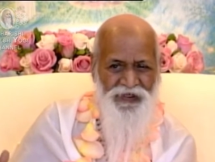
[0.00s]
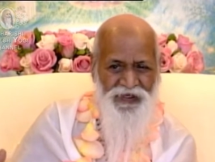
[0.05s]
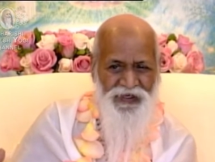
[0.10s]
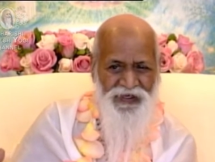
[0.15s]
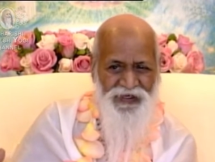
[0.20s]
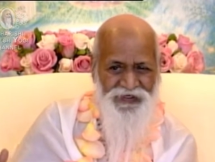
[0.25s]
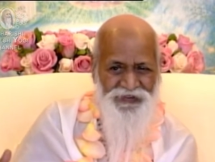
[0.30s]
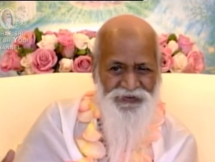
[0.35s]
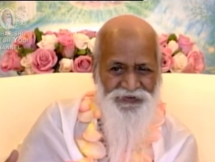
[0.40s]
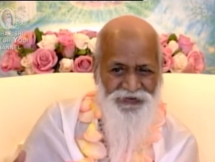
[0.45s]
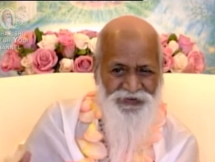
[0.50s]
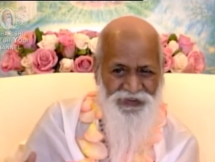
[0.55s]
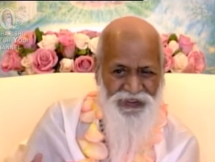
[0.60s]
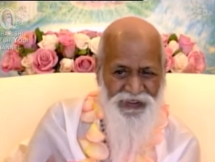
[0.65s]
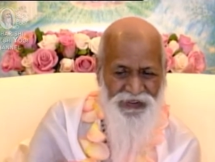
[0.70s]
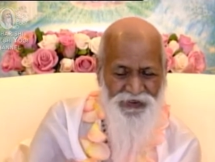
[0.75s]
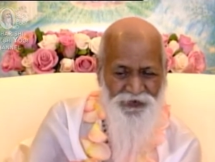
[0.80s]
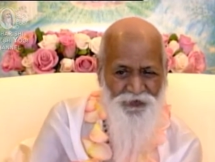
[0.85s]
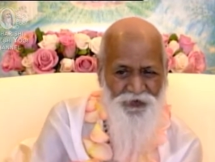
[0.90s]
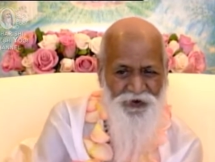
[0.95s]
And
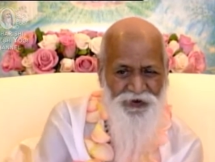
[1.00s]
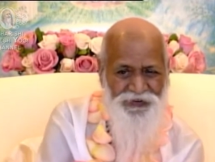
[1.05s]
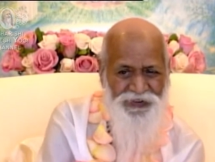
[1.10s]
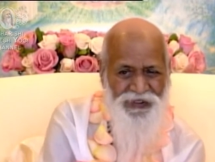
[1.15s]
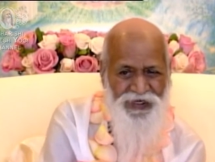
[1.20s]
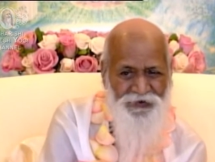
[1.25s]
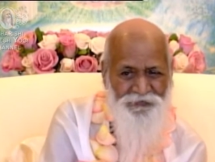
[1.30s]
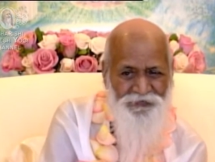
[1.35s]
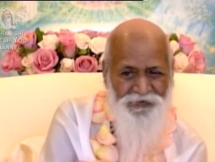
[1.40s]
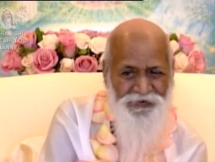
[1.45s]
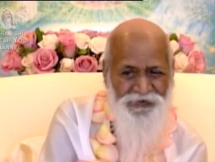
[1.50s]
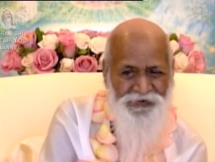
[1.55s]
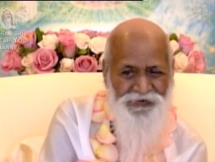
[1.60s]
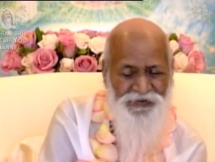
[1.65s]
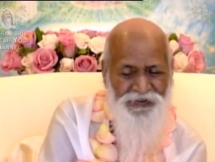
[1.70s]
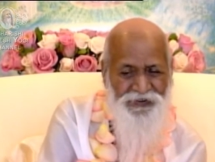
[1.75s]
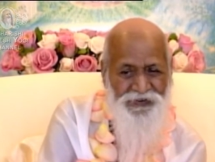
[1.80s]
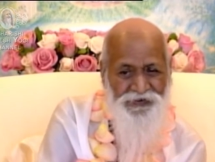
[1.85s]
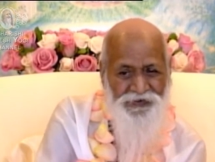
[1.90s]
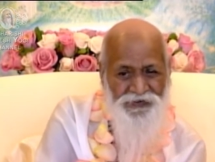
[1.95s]
then what
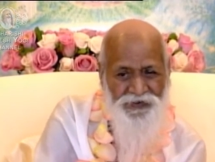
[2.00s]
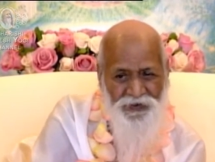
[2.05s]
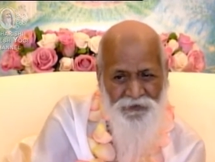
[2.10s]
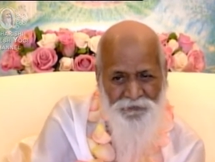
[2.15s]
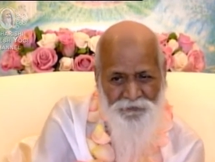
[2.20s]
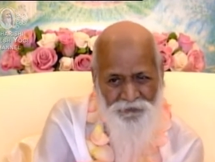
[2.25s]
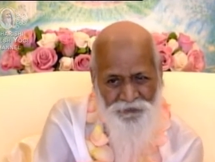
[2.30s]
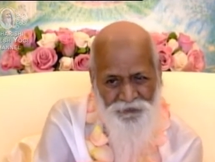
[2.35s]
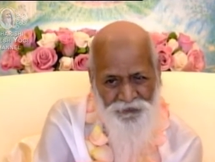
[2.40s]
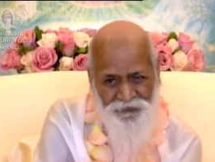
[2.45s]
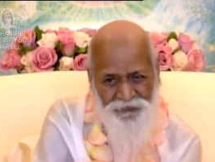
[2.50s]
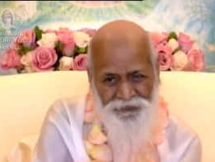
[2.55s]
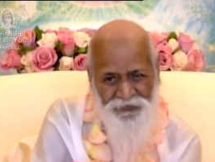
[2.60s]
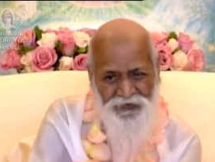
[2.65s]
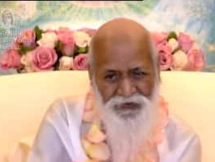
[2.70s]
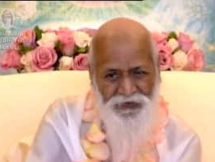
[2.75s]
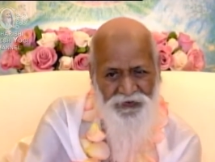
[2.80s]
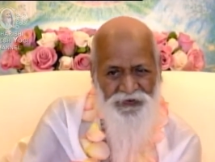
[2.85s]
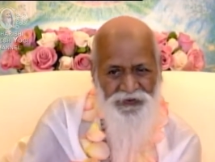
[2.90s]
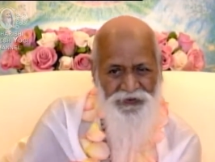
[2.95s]
happens is
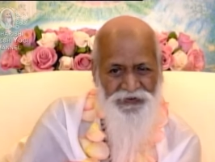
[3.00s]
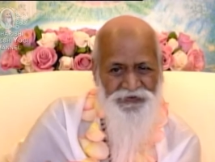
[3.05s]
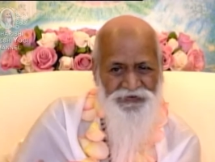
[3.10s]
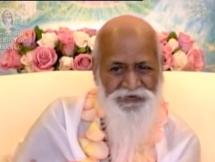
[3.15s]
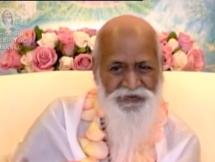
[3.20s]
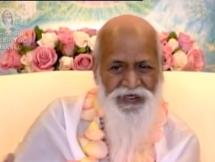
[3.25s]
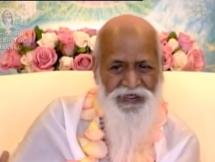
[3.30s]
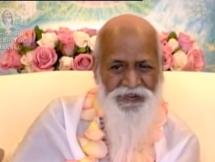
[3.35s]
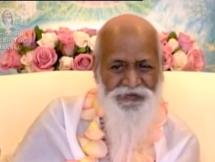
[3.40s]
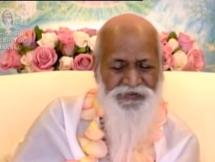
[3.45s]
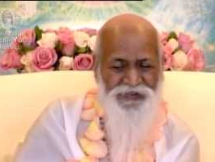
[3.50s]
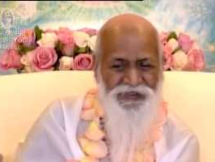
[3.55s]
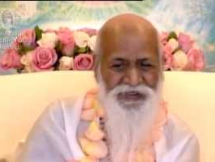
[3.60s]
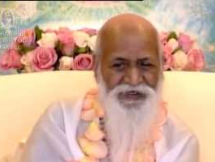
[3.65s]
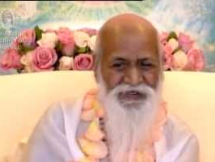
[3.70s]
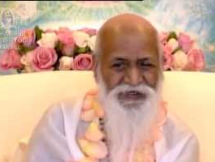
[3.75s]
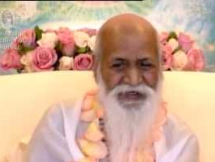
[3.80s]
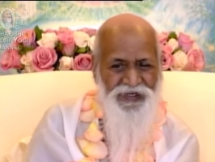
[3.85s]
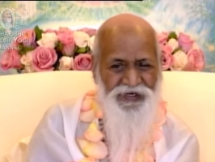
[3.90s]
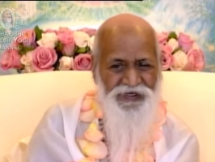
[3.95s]
this
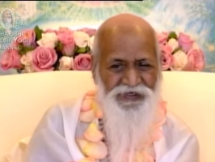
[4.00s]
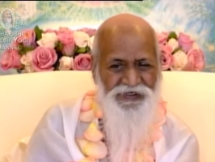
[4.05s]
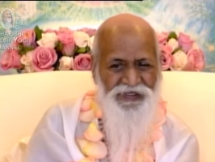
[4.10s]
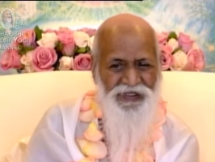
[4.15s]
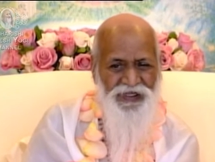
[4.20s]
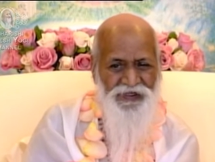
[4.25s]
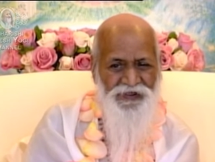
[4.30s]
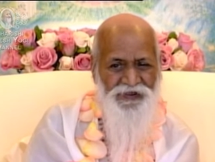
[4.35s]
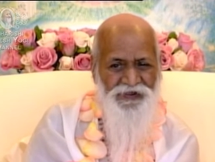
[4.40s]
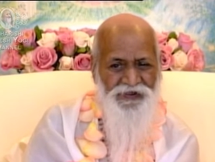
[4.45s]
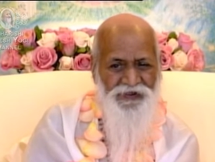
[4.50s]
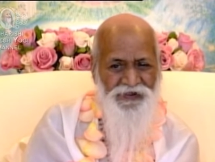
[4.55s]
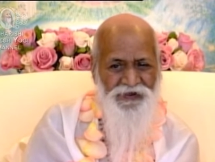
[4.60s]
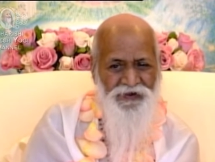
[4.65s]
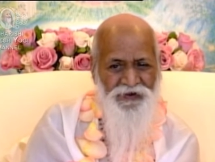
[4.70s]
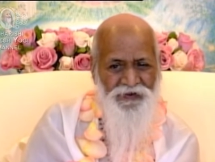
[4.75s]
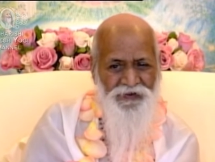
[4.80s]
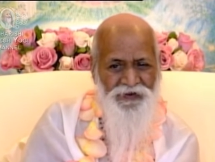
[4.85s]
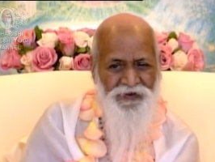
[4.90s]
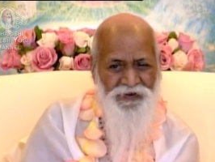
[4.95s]
transcendental
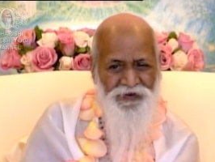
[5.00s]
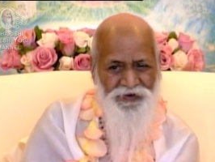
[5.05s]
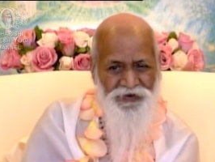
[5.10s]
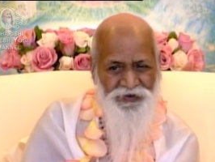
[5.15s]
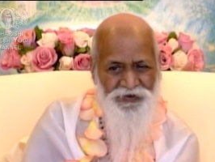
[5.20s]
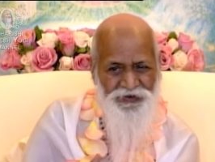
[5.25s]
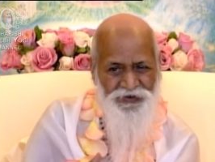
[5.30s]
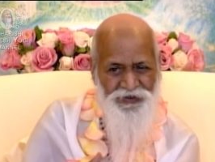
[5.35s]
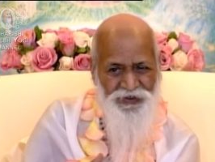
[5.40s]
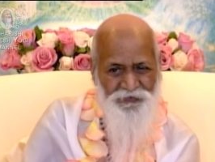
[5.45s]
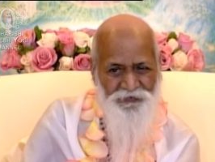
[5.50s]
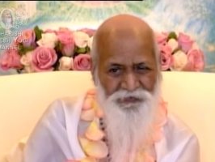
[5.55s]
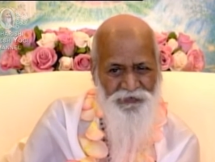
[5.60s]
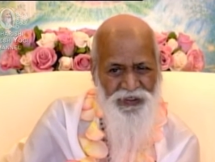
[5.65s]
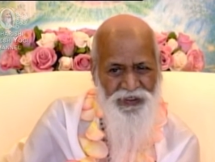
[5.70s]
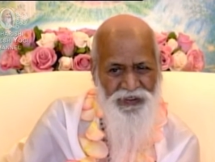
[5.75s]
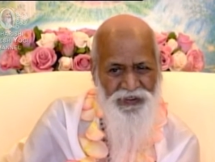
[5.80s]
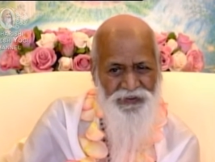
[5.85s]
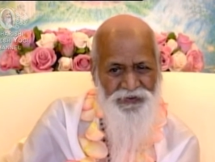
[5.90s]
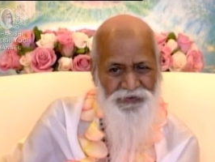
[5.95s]

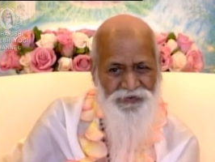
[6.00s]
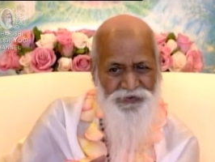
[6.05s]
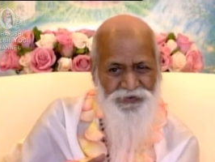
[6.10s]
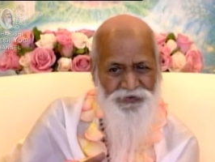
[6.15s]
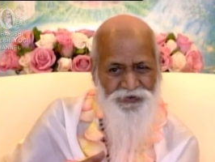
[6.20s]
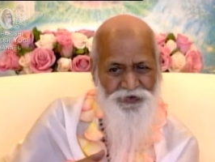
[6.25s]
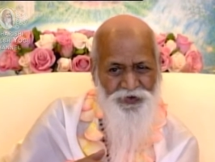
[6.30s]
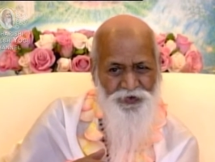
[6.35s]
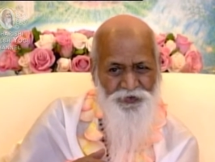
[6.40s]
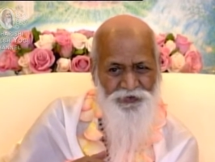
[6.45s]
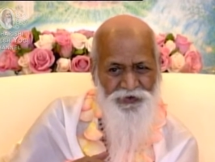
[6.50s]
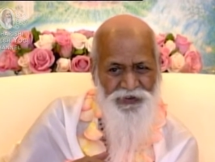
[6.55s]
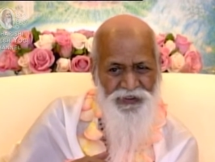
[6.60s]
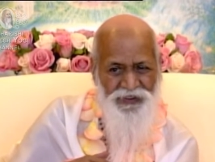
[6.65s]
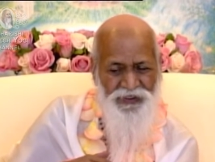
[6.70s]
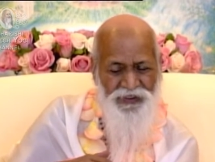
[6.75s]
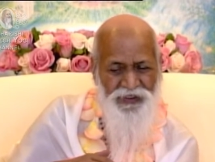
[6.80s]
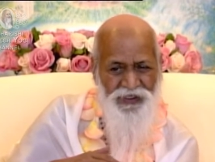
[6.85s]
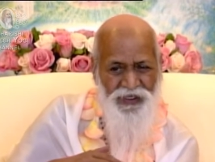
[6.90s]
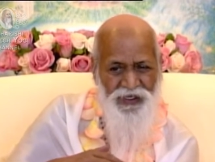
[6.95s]
remains to
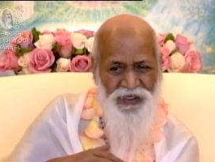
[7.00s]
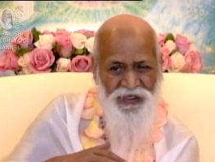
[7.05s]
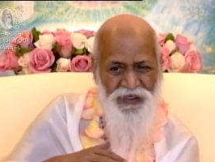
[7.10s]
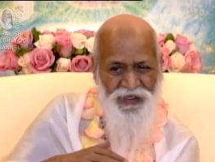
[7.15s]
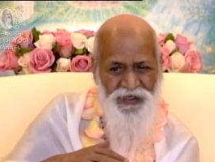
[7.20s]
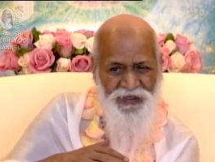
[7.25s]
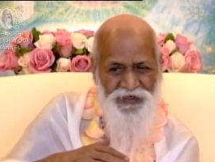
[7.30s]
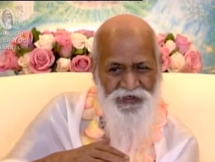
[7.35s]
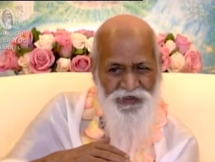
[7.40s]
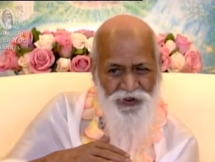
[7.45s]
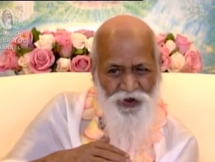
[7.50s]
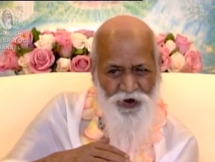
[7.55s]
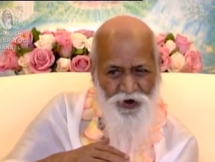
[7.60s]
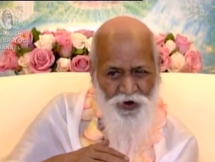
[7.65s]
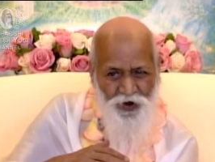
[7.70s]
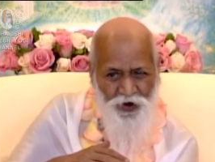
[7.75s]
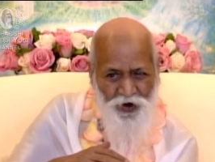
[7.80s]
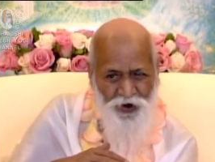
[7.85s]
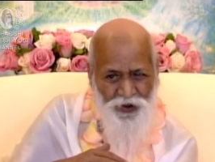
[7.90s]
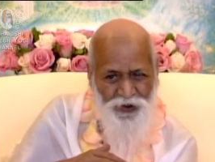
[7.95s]
be an
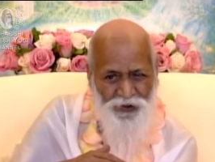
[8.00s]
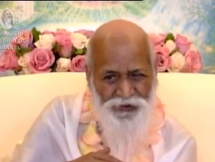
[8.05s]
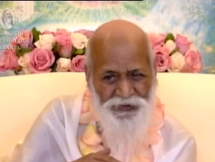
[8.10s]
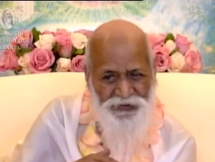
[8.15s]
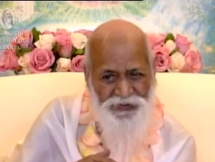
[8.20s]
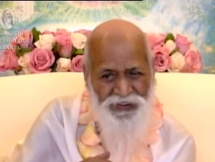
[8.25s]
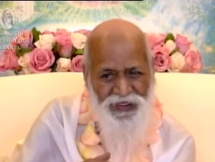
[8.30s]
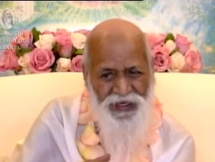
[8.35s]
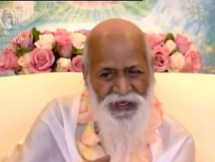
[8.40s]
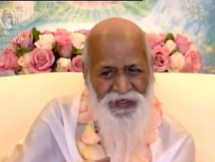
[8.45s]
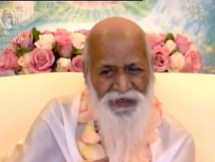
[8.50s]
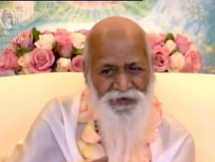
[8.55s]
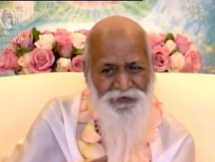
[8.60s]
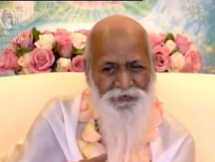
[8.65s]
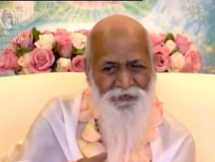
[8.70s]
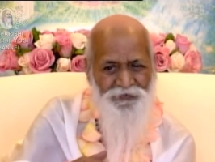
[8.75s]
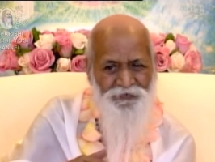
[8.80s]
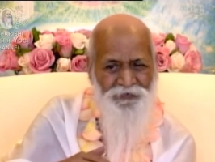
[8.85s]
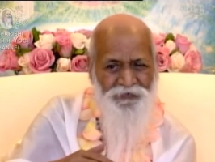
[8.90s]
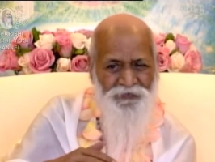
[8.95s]
all
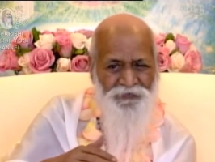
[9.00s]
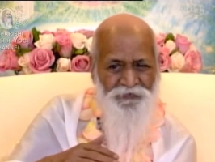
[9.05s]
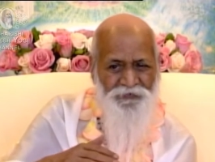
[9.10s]
time